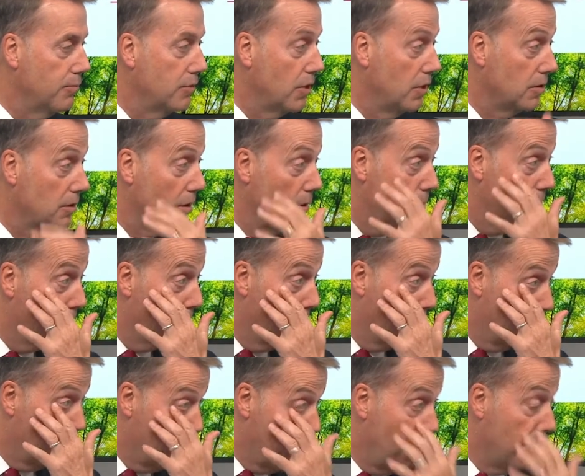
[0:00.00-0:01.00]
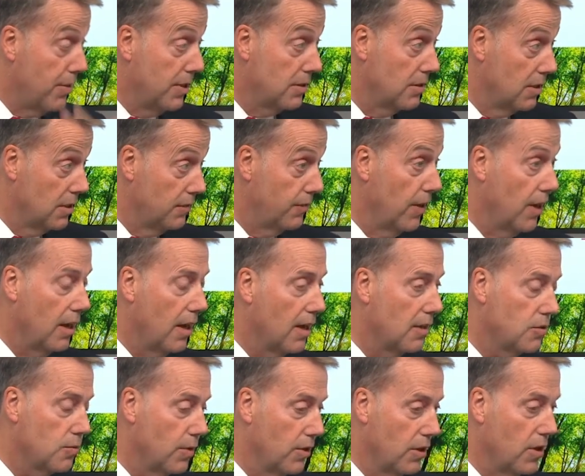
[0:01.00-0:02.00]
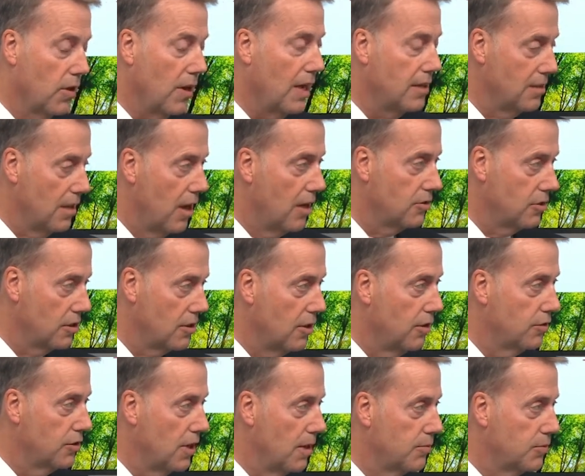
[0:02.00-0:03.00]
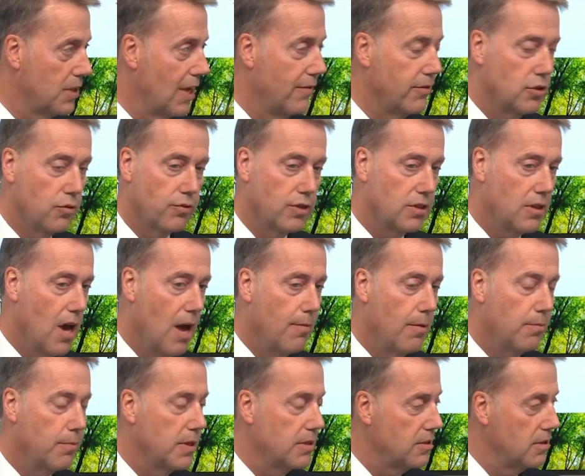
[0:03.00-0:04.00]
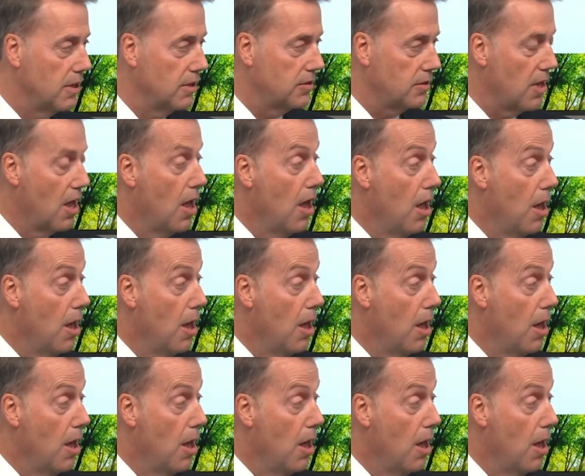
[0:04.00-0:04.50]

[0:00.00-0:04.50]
So my business, Phoenix, we're the UK's largest long-term savings and retirement business.